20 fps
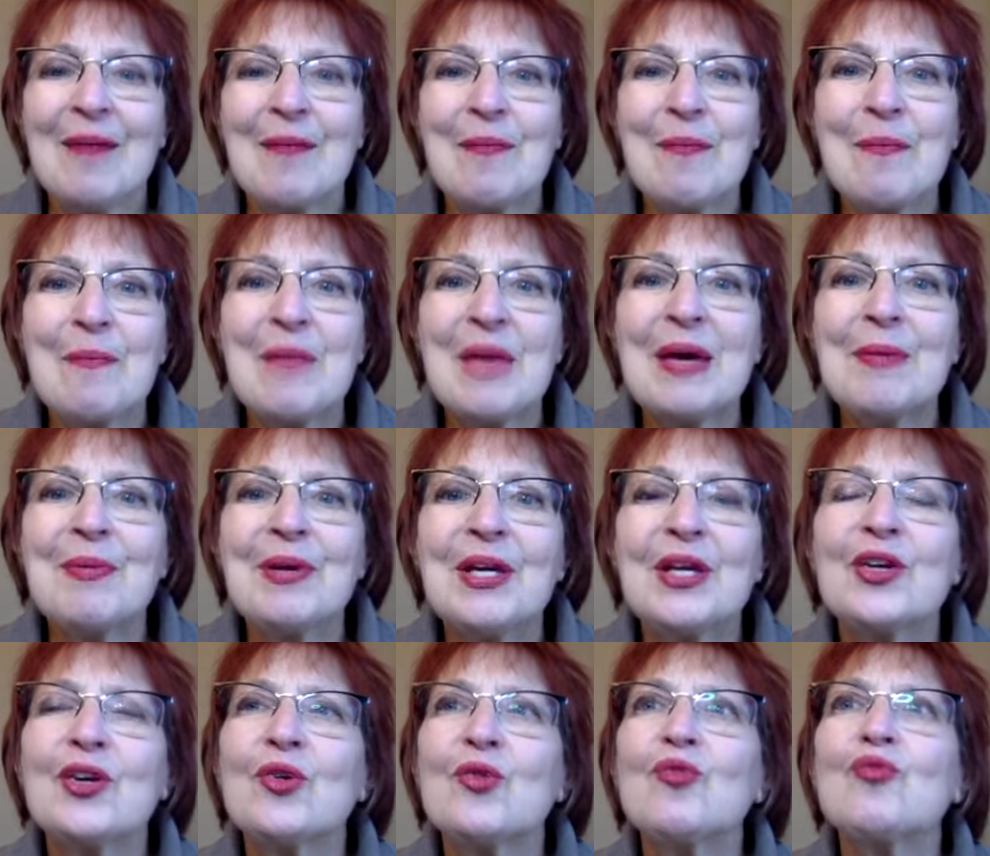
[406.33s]
Maybe
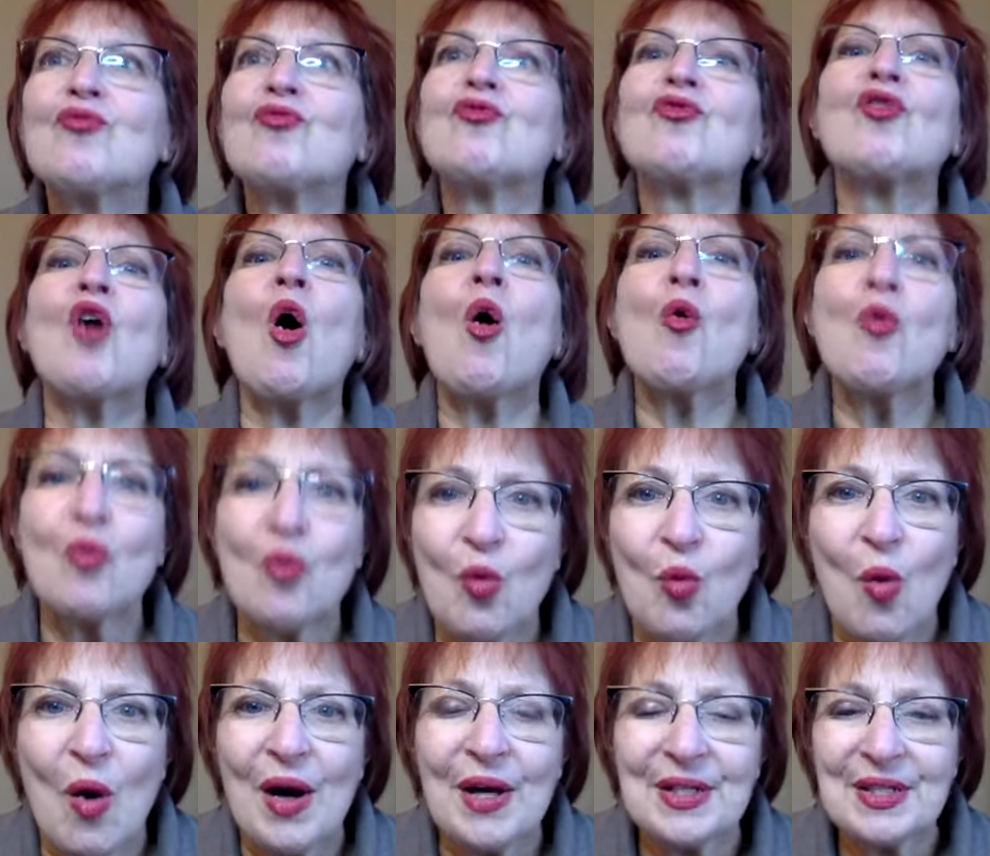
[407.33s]
you don't
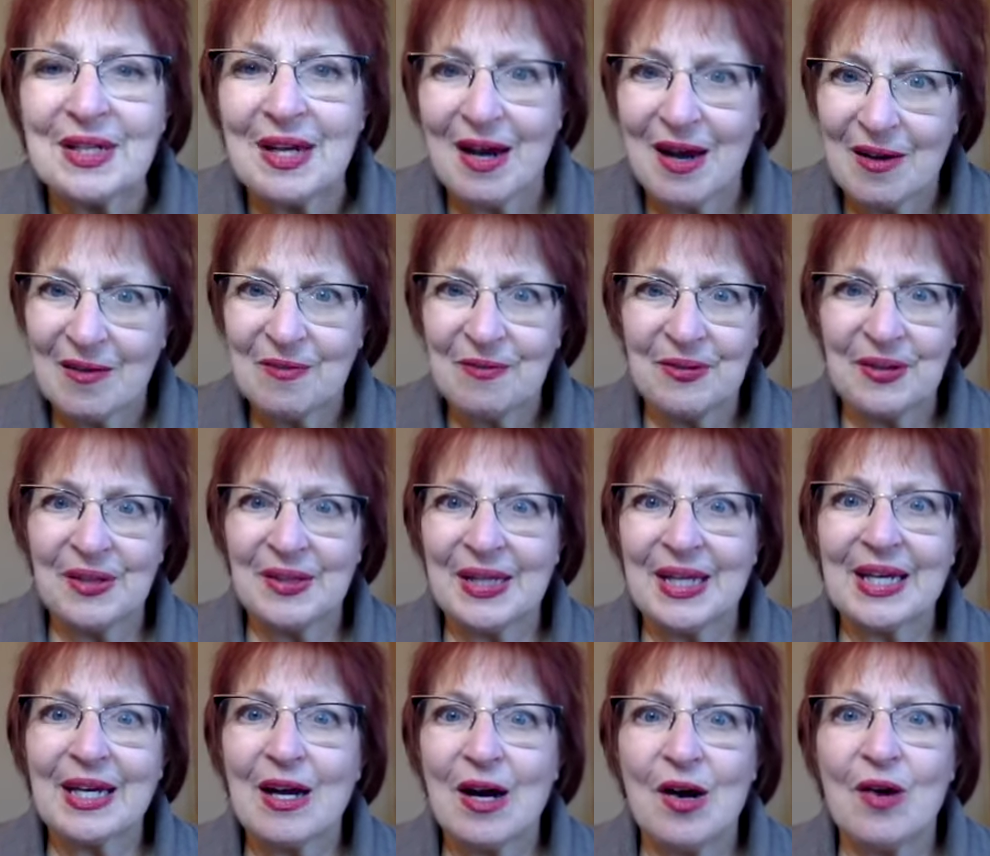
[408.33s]
want a
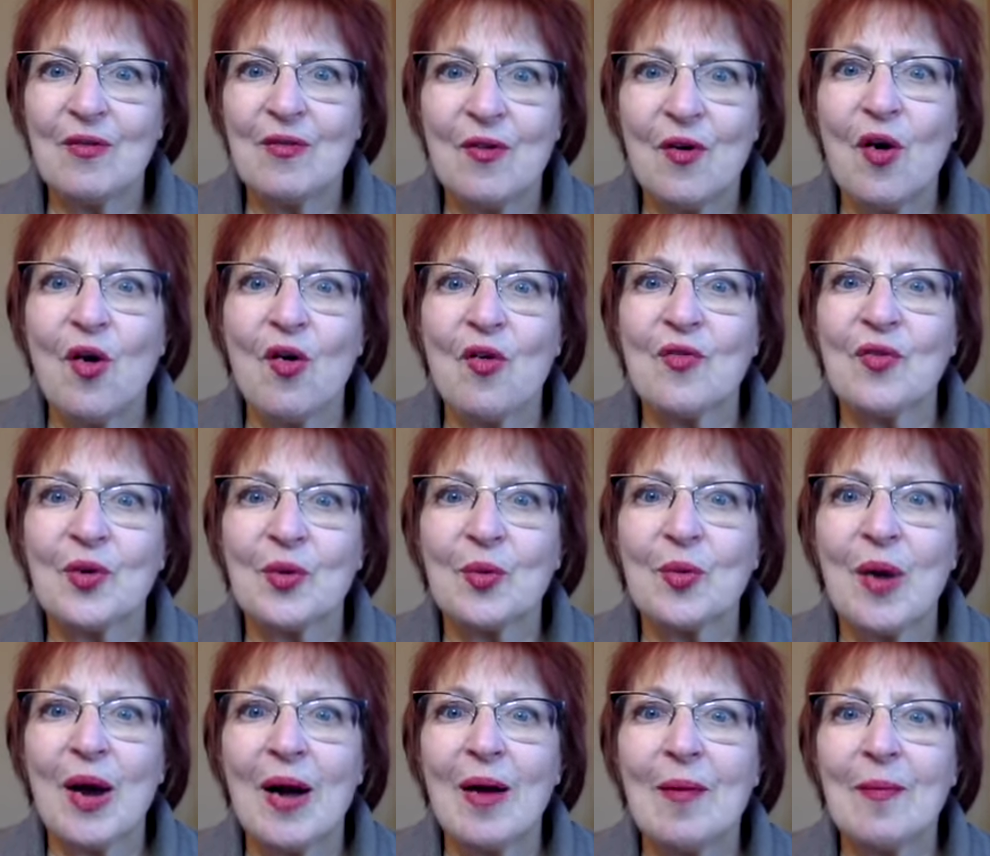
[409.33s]
feeling of
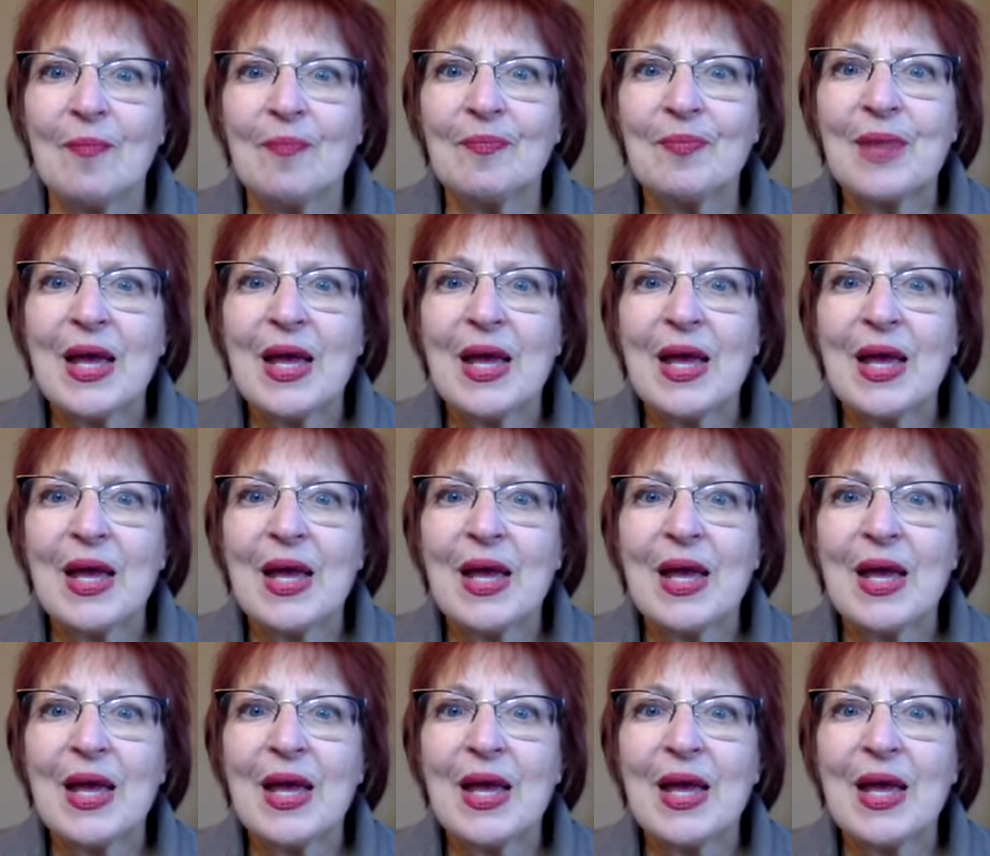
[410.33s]
overwhelm.